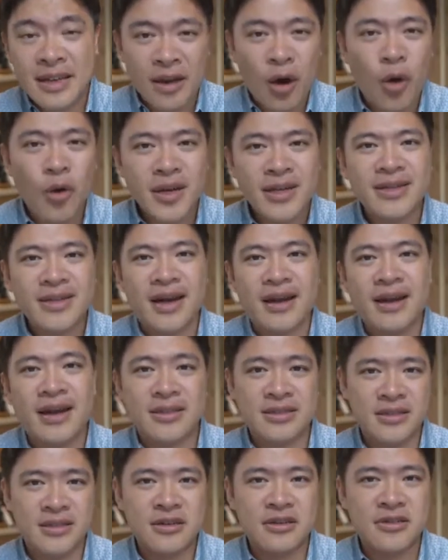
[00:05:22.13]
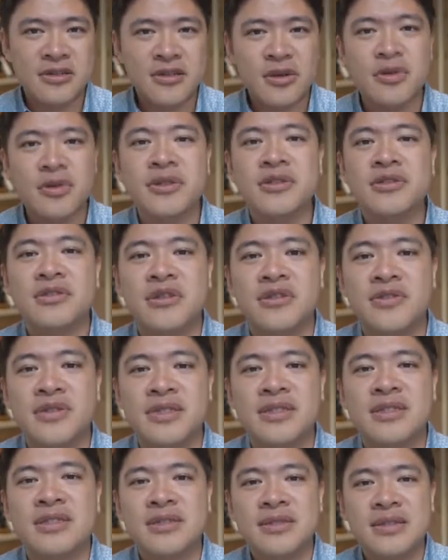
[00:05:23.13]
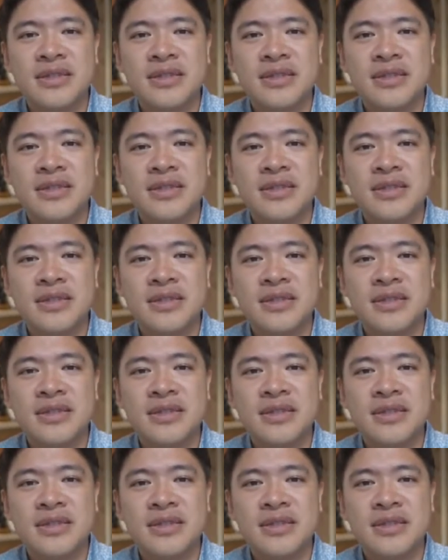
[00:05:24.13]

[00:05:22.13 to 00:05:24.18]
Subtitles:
holding that as a custodian services,